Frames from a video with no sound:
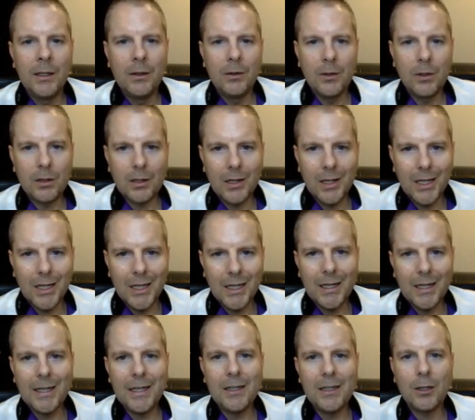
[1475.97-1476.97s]
Look, a
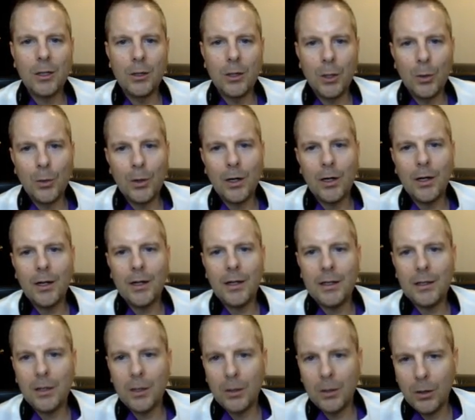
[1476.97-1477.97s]
high, a lower
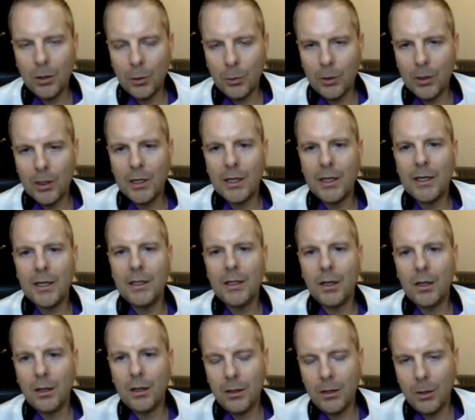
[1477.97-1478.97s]
high, a lower high,
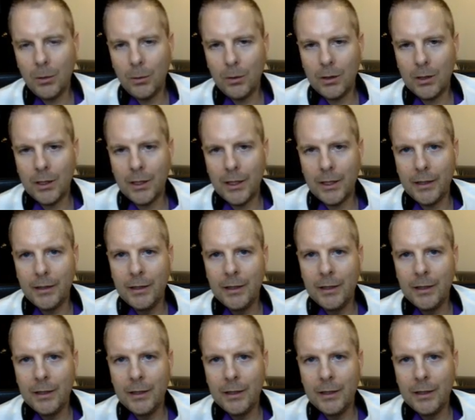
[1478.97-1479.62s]
a lower high.